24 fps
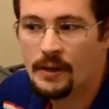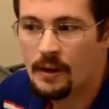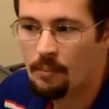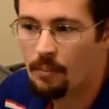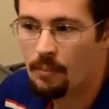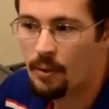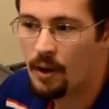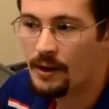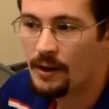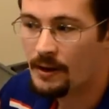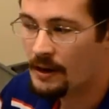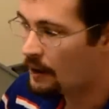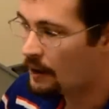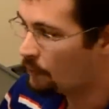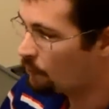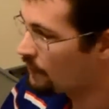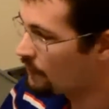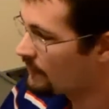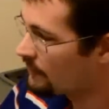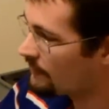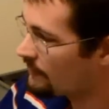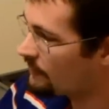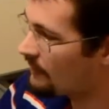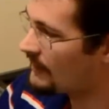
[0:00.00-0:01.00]
But I
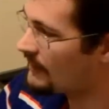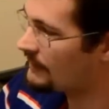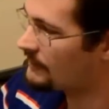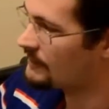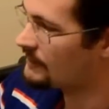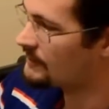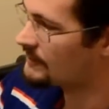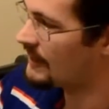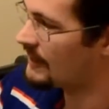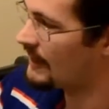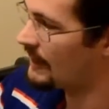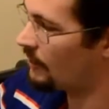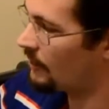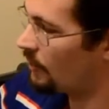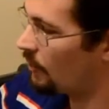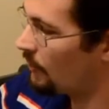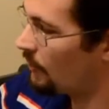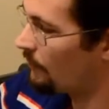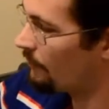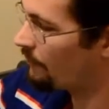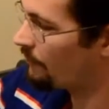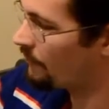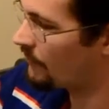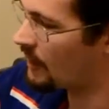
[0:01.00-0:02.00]
really like this
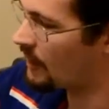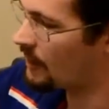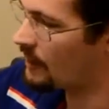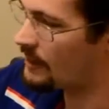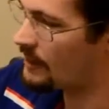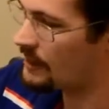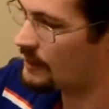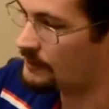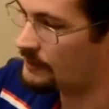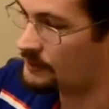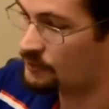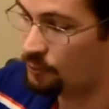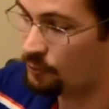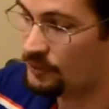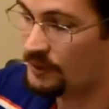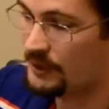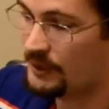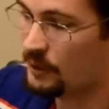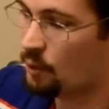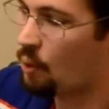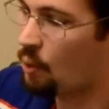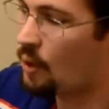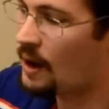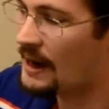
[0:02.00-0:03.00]
canner. It's really
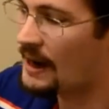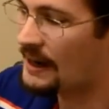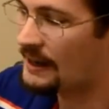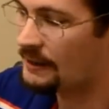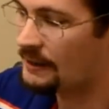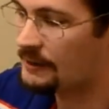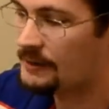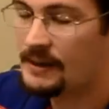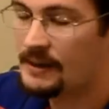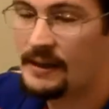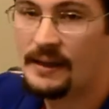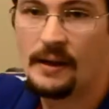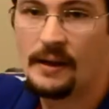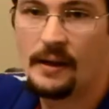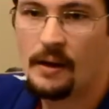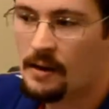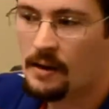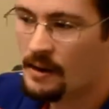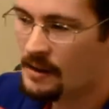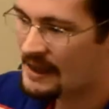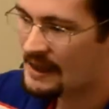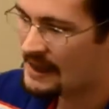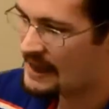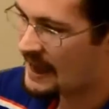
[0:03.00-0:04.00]
quiet.
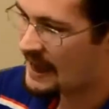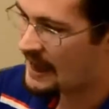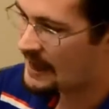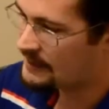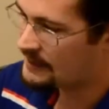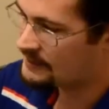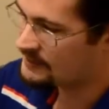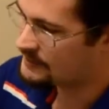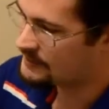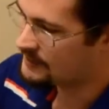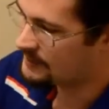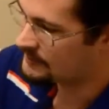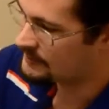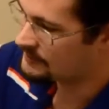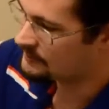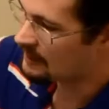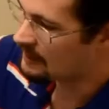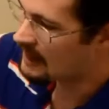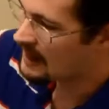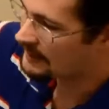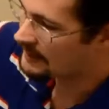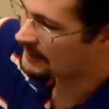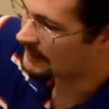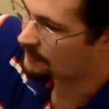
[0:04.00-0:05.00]
It has this
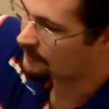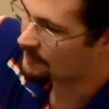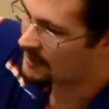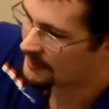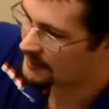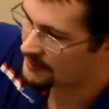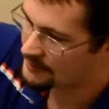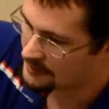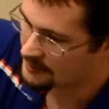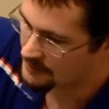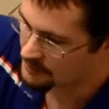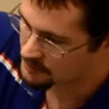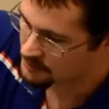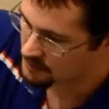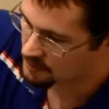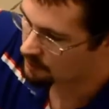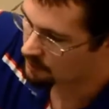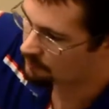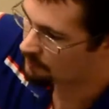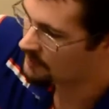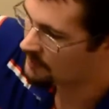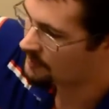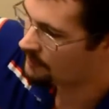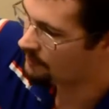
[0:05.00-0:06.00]
locking
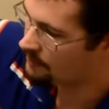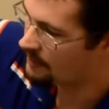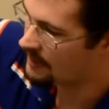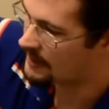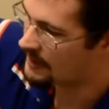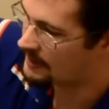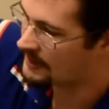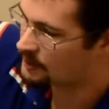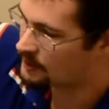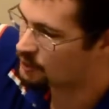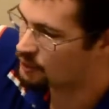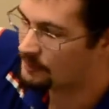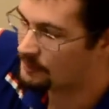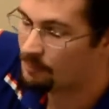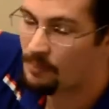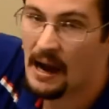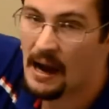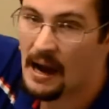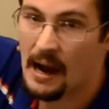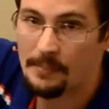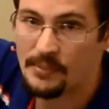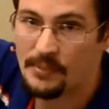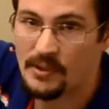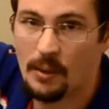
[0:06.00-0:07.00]
mechanism that actually
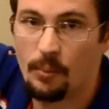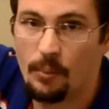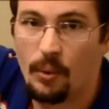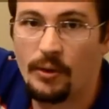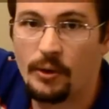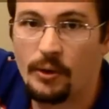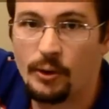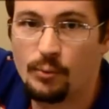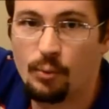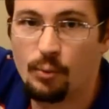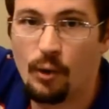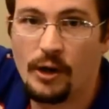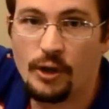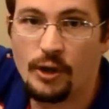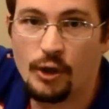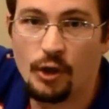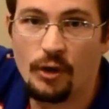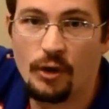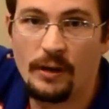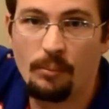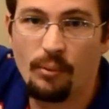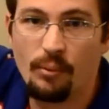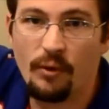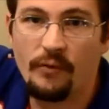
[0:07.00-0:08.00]
pops up when there's
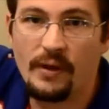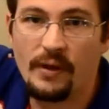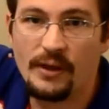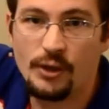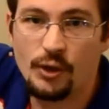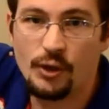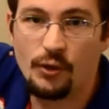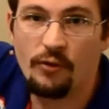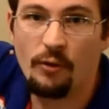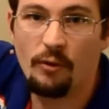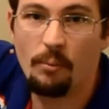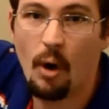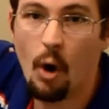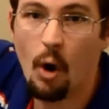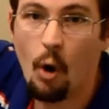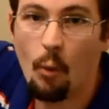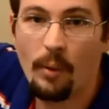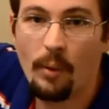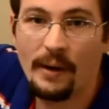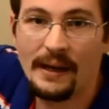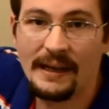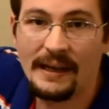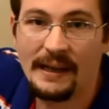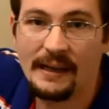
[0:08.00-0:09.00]
pressure and prevents you from
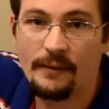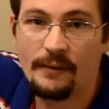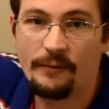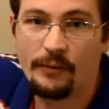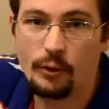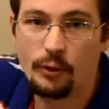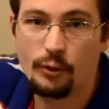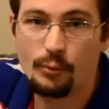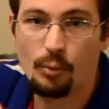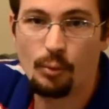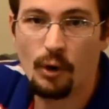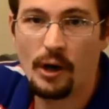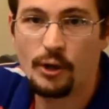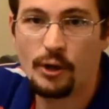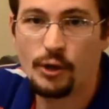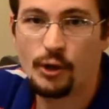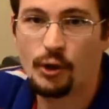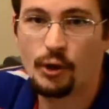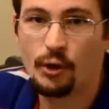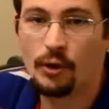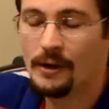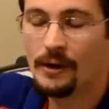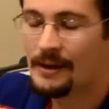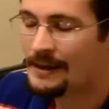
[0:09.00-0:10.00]
opening it if there's
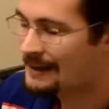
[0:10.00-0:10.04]
pressure.